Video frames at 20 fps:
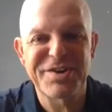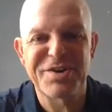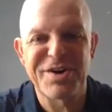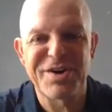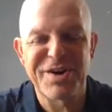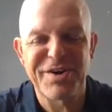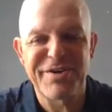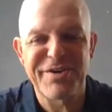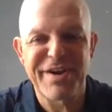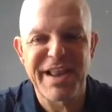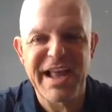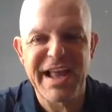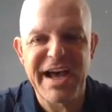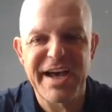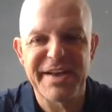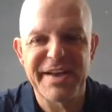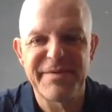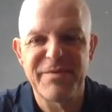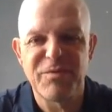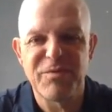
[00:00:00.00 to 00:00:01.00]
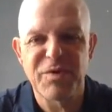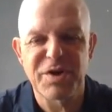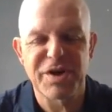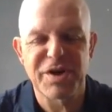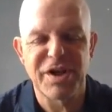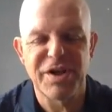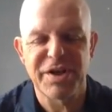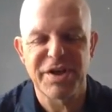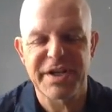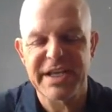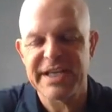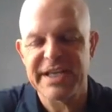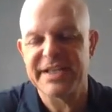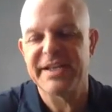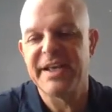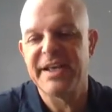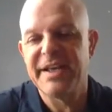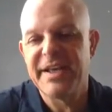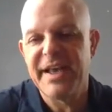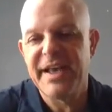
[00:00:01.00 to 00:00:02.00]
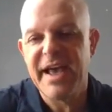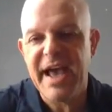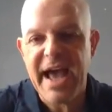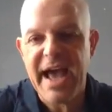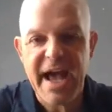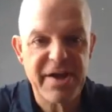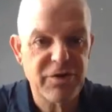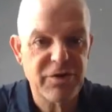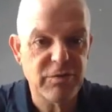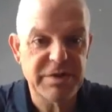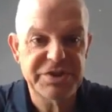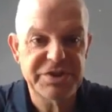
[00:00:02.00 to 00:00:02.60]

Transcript: You're going to learn a lot. We're going to look at how to